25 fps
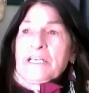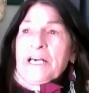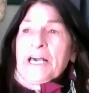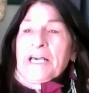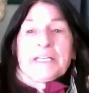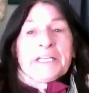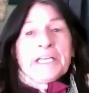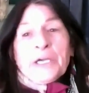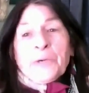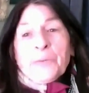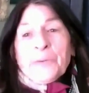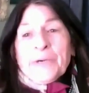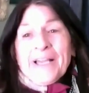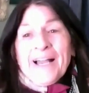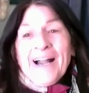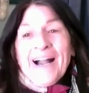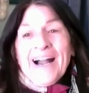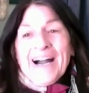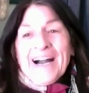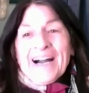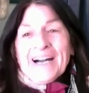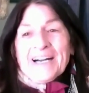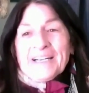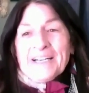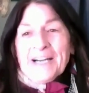and here we
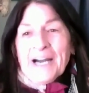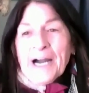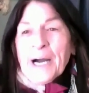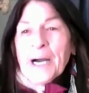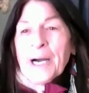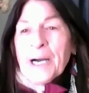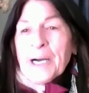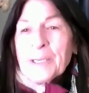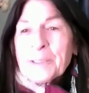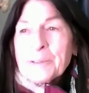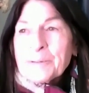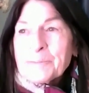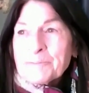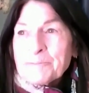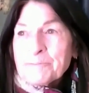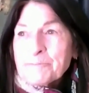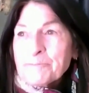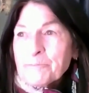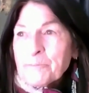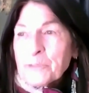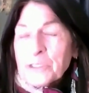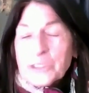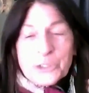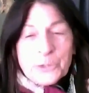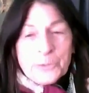are. here we are.
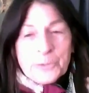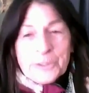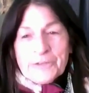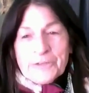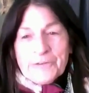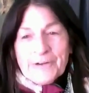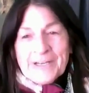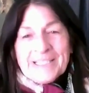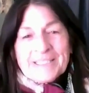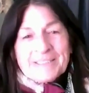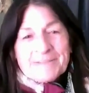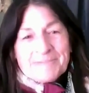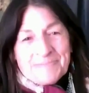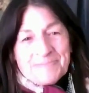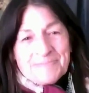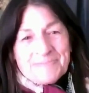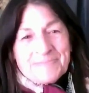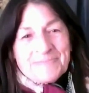Here we um, are today, great.